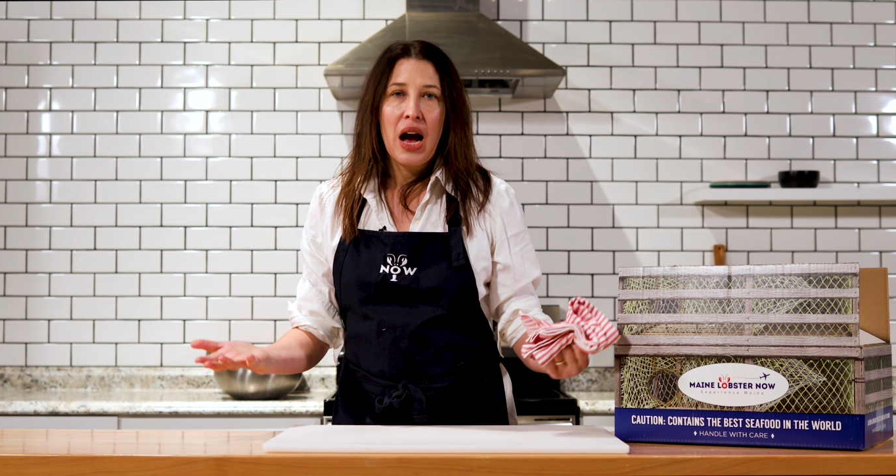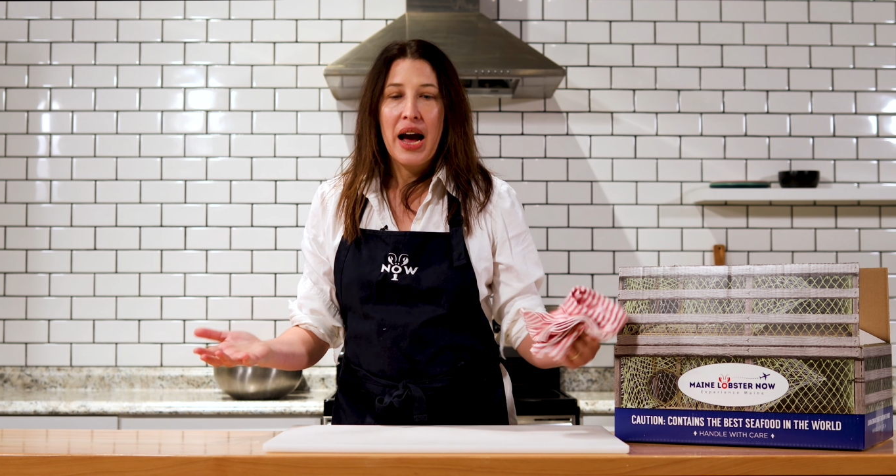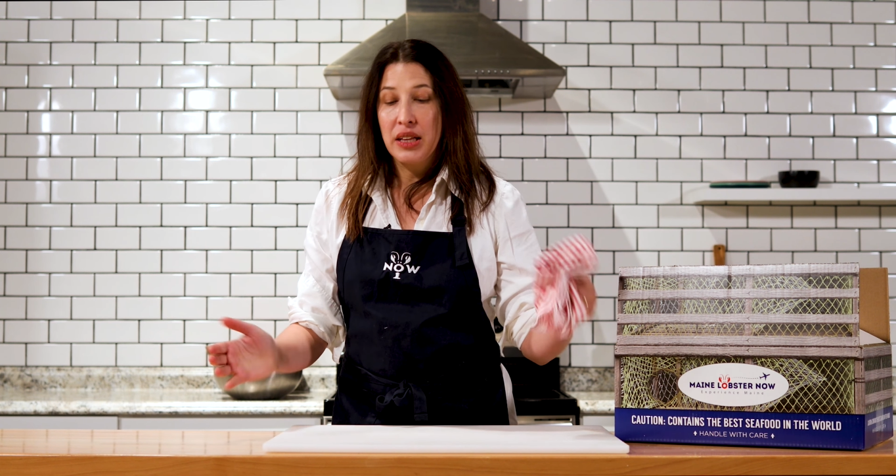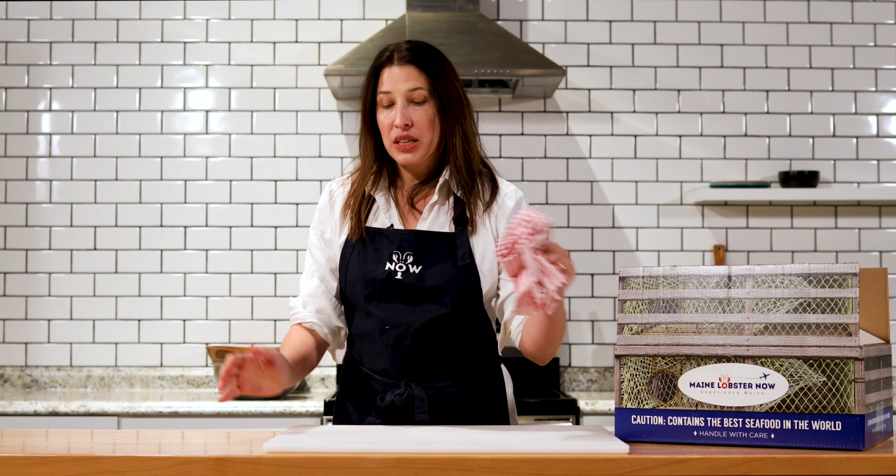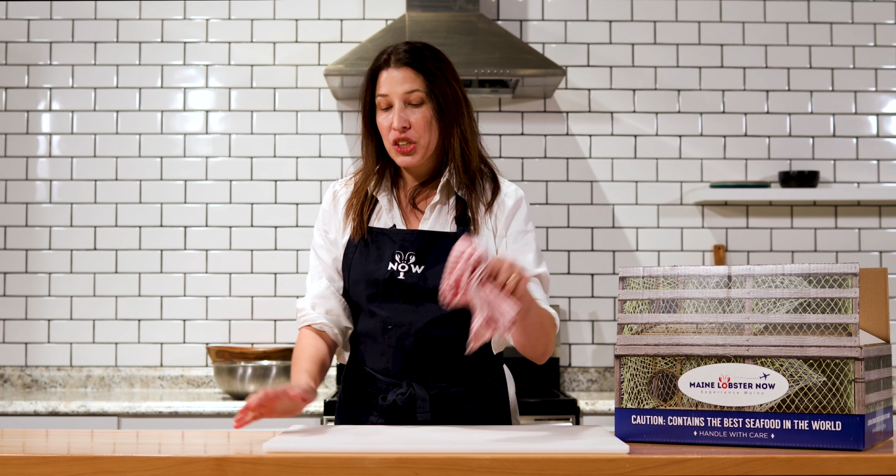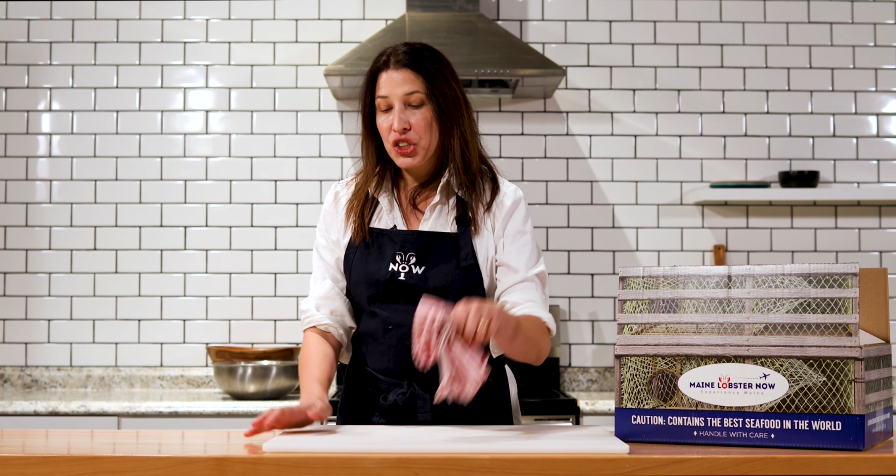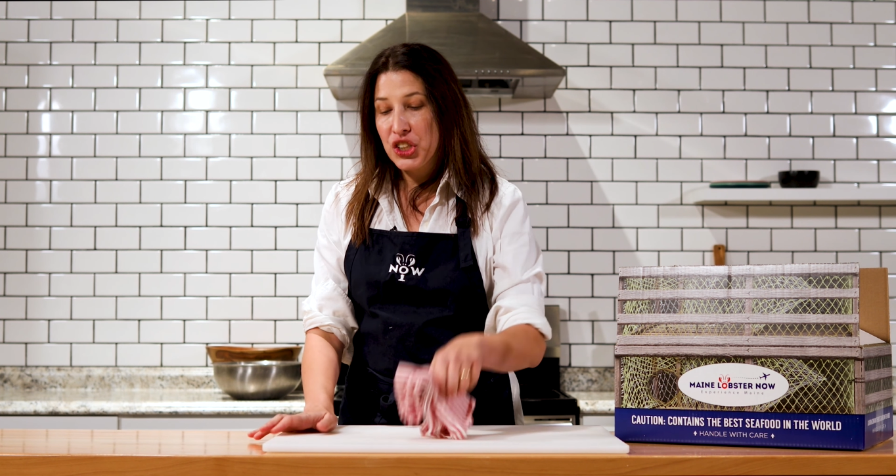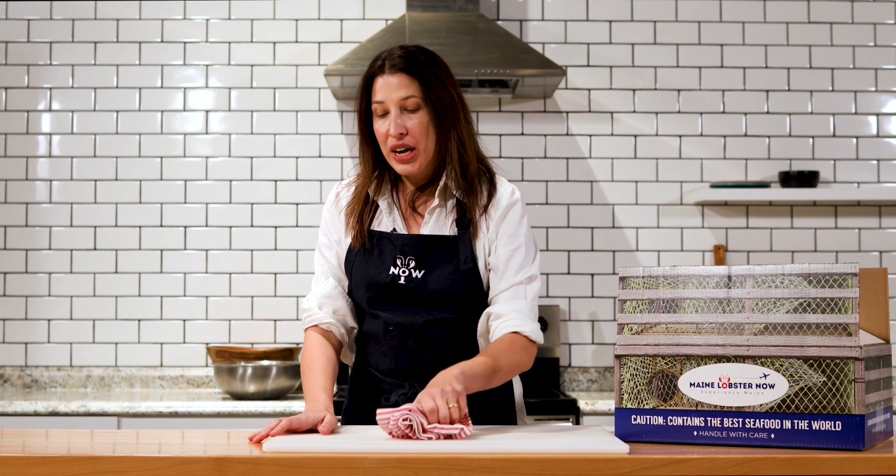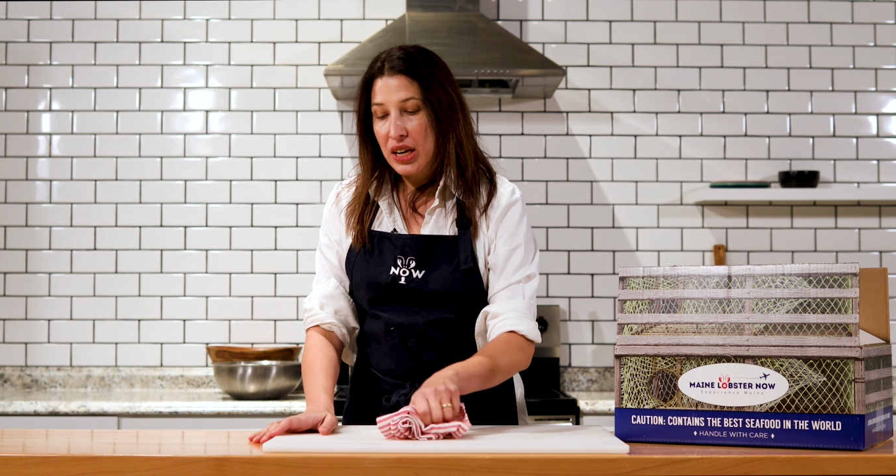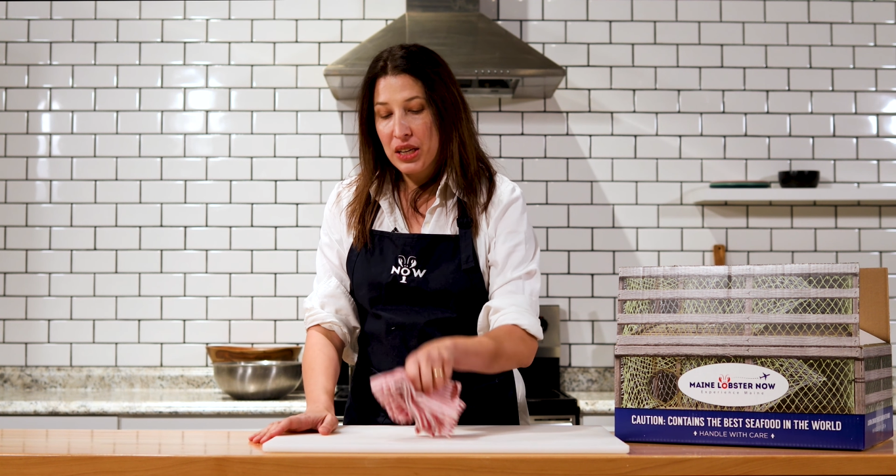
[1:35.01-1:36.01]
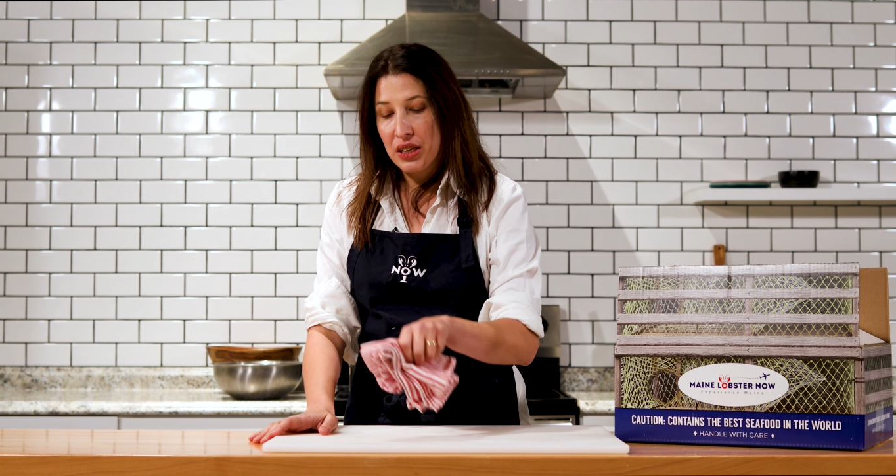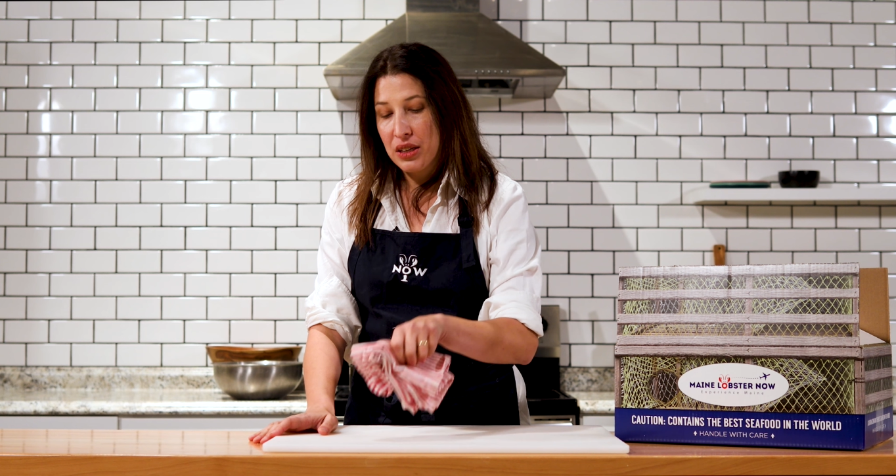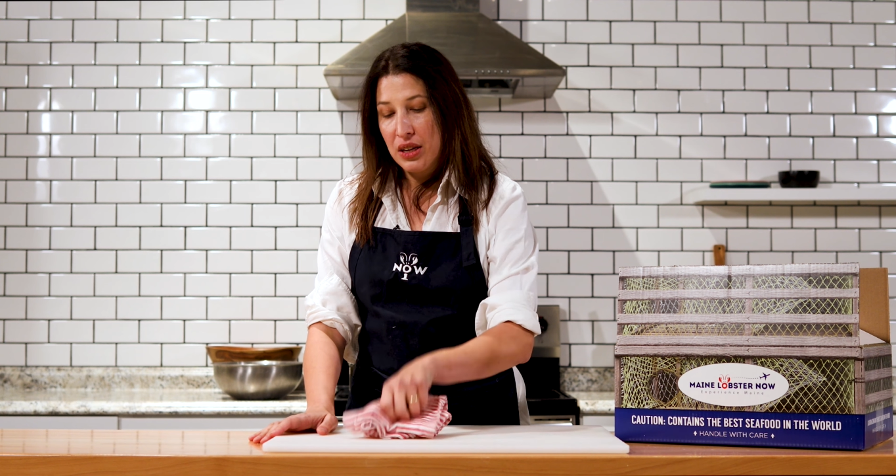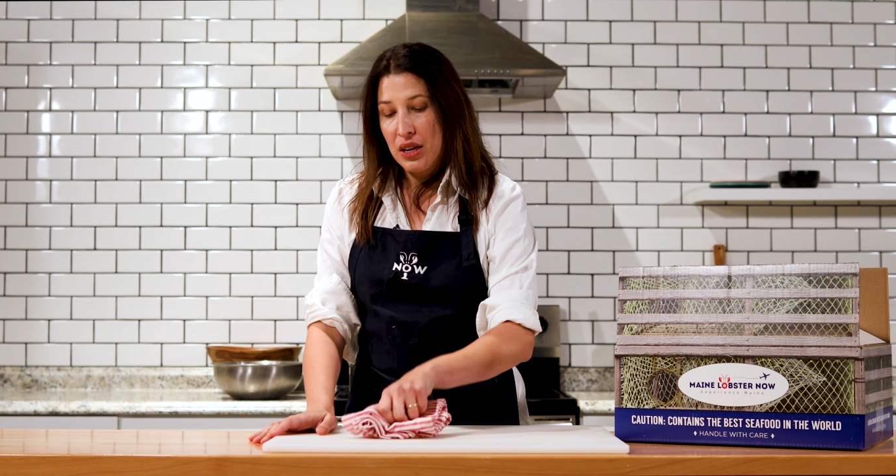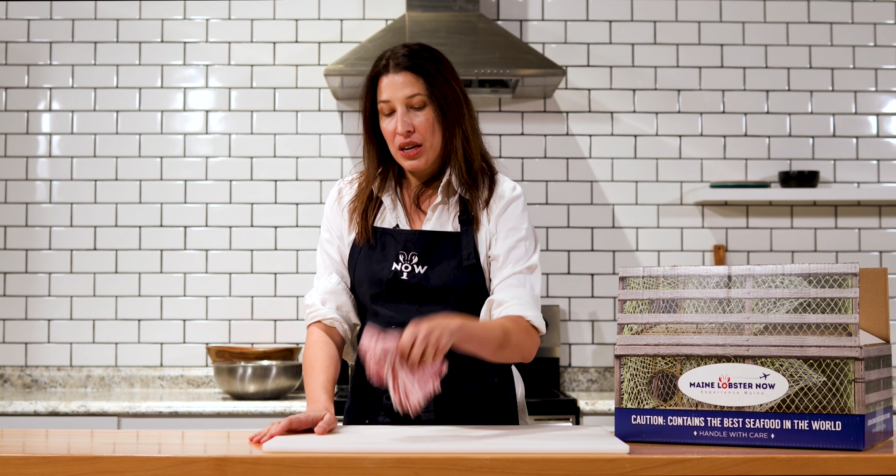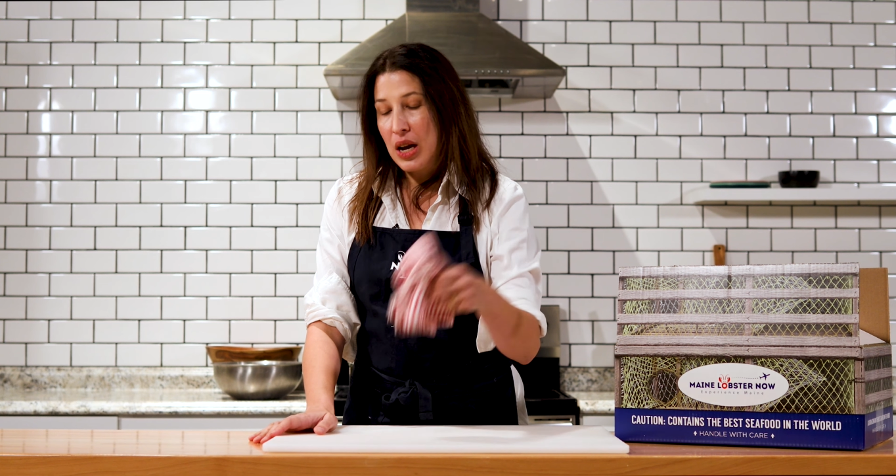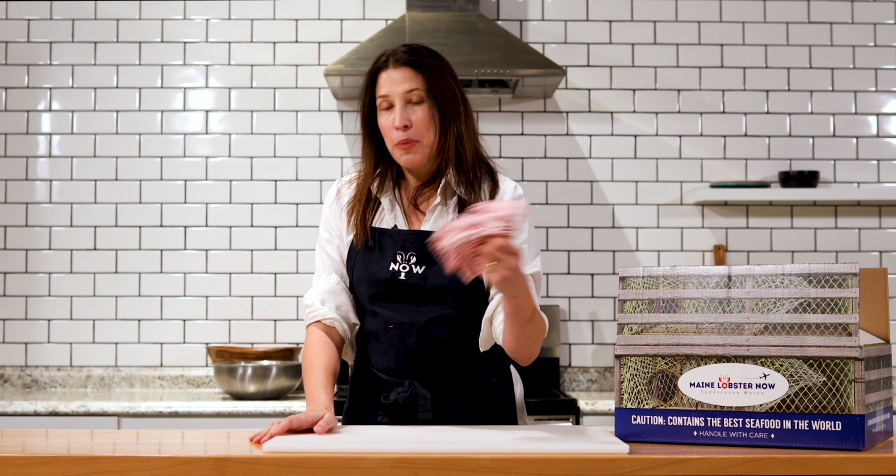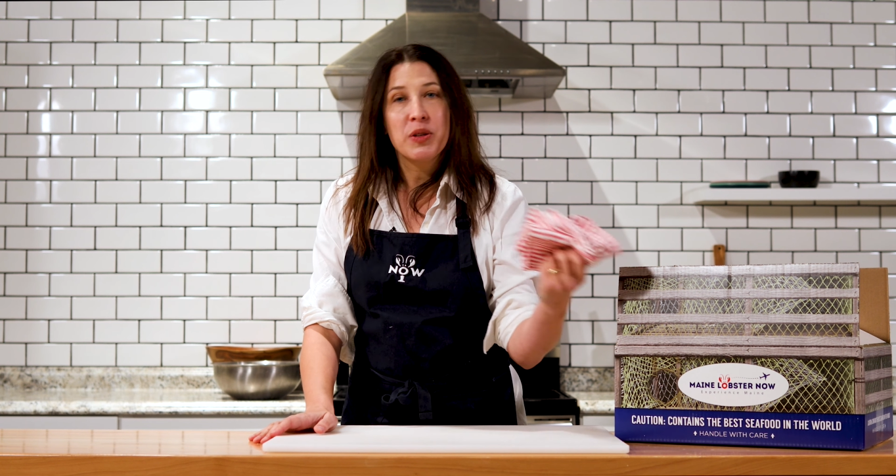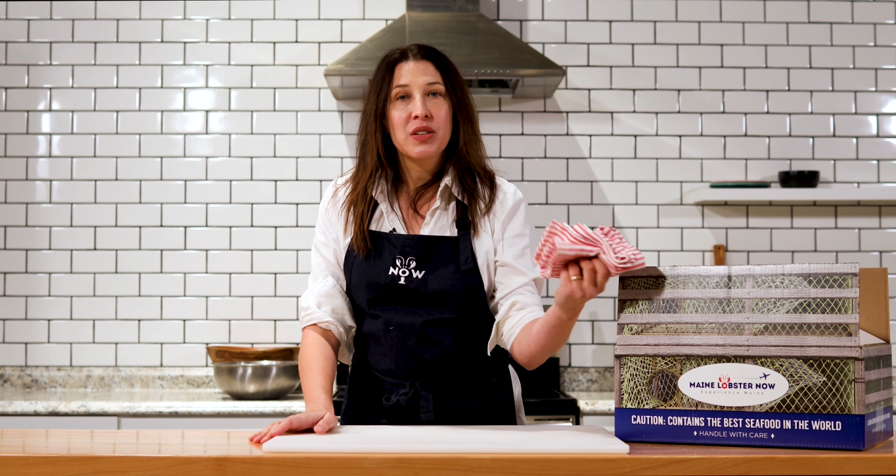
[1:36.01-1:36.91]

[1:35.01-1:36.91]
I like to check a couple